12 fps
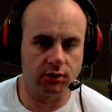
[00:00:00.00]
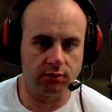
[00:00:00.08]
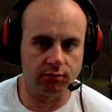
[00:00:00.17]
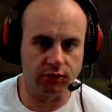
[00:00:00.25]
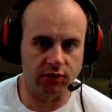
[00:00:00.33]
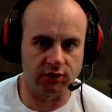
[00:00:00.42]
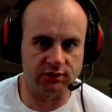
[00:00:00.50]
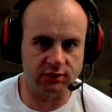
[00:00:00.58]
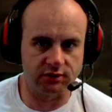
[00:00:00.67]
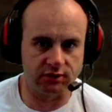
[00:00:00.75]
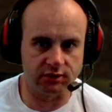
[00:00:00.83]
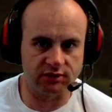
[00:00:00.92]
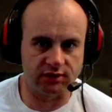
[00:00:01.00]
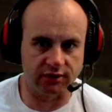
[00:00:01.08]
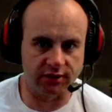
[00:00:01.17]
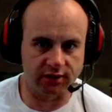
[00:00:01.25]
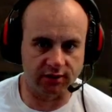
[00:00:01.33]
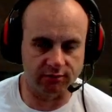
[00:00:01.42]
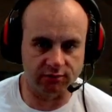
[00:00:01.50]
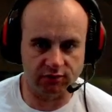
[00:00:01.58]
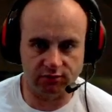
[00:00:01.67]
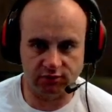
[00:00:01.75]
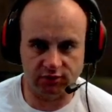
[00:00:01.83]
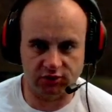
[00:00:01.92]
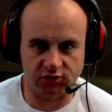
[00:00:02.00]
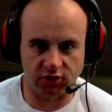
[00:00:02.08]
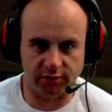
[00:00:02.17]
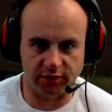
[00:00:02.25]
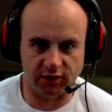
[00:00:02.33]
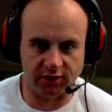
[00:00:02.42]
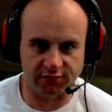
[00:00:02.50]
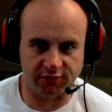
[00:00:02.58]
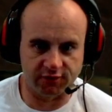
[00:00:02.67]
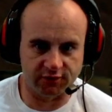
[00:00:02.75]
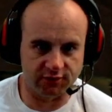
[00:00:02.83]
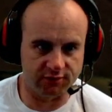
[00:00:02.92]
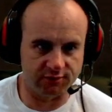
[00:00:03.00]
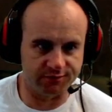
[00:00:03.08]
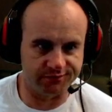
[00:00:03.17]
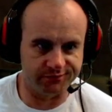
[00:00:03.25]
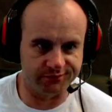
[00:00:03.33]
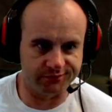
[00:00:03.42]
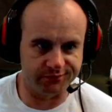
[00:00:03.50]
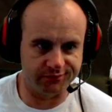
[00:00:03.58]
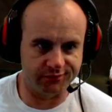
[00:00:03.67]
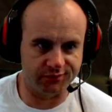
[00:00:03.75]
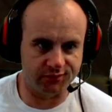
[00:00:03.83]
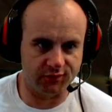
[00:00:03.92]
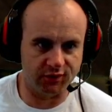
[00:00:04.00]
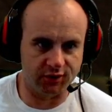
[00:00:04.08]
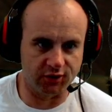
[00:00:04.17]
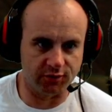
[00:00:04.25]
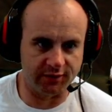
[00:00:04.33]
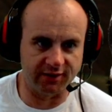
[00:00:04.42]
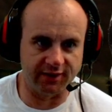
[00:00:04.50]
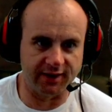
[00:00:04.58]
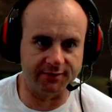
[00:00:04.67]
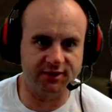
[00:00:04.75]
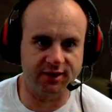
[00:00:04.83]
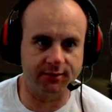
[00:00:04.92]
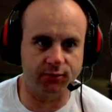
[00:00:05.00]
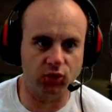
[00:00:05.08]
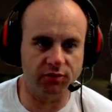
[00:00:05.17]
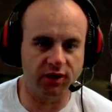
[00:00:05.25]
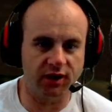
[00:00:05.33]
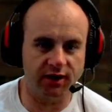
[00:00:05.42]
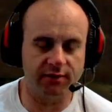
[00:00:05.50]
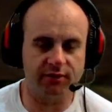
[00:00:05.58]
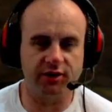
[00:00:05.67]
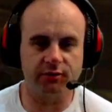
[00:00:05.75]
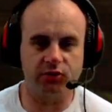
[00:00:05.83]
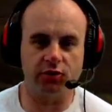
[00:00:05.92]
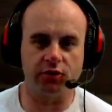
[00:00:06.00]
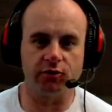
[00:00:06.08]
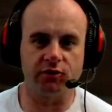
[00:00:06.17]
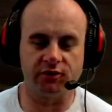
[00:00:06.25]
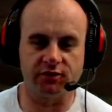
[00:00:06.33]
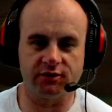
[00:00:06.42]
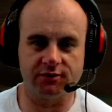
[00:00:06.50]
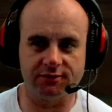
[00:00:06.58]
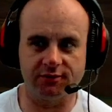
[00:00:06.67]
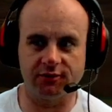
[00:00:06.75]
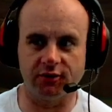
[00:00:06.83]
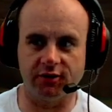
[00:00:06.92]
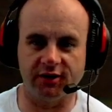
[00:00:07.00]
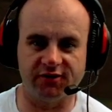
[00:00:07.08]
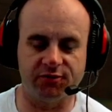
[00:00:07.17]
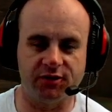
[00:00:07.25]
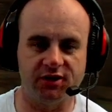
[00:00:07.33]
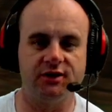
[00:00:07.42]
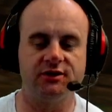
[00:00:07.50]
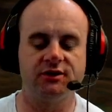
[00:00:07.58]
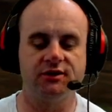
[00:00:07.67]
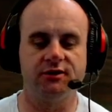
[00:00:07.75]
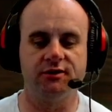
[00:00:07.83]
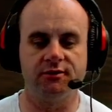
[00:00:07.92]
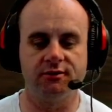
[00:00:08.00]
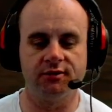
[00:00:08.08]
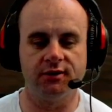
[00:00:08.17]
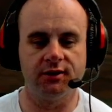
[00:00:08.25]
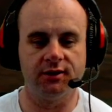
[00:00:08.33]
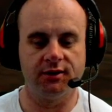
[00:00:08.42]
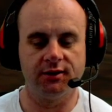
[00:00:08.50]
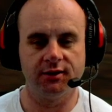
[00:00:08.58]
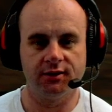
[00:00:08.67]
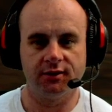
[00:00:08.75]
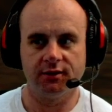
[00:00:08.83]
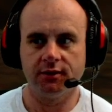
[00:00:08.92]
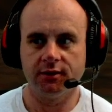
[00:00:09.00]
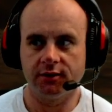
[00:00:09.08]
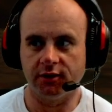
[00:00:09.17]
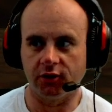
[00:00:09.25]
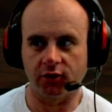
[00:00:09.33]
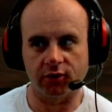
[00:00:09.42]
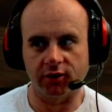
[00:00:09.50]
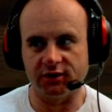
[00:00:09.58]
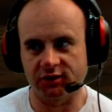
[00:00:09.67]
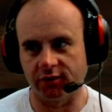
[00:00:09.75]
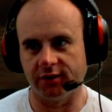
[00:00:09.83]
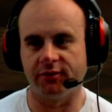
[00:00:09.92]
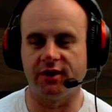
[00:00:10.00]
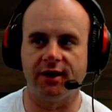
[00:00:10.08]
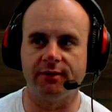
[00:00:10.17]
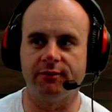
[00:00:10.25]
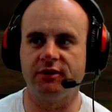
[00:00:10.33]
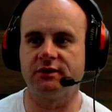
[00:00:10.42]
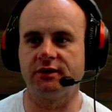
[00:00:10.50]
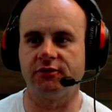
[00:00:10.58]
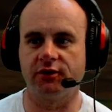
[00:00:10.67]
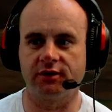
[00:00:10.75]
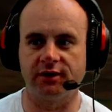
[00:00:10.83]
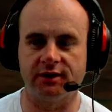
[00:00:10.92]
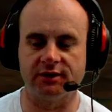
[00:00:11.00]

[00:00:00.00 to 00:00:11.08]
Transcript: But it's not like I'm streaming off my laptop webcam anymore with a 30 FPS and no green screen behind me and stuff like that.